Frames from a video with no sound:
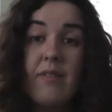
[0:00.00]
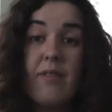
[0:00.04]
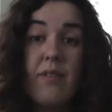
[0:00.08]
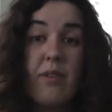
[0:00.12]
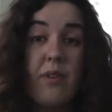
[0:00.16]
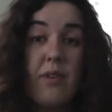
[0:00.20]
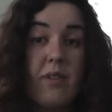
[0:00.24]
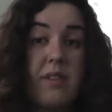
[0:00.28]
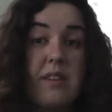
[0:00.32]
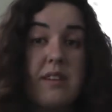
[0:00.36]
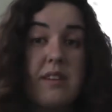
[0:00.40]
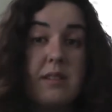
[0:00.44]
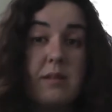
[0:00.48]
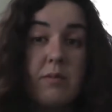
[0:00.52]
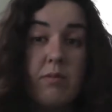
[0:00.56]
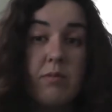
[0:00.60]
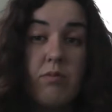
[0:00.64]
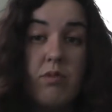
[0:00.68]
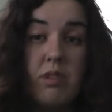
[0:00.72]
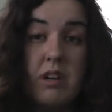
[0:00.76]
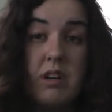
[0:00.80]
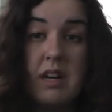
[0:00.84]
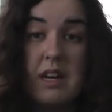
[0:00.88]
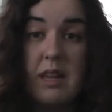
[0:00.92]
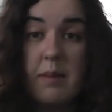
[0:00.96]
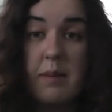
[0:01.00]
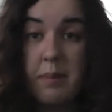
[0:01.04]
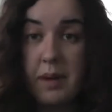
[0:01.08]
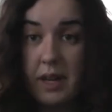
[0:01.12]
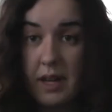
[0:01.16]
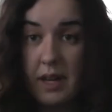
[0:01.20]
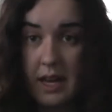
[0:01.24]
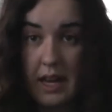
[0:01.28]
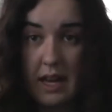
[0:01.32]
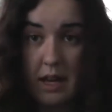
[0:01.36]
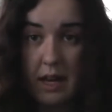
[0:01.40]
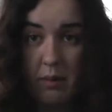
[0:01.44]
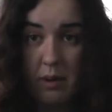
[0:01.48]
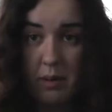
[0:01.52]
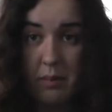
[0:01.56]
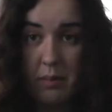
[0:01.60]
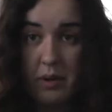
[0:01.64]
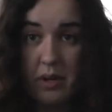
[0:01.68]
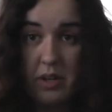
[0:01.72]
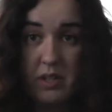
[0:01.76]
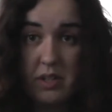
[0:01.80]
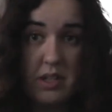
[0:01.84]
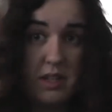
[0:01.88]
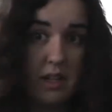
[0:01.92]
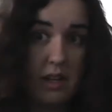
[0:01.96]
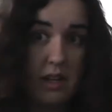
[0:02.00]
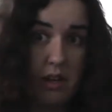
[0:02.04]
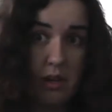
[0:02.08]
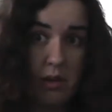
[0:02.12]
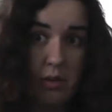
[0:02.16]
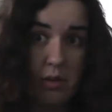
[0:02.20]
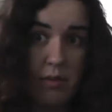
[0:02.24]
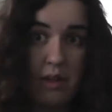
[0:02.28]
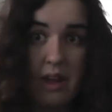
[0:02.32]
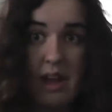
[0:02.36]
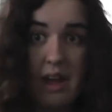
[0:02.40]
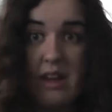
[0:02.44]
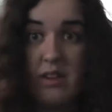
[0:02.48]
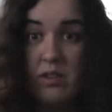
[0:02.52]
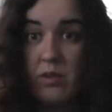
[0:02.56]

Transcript: this really big Halloween party they hold there.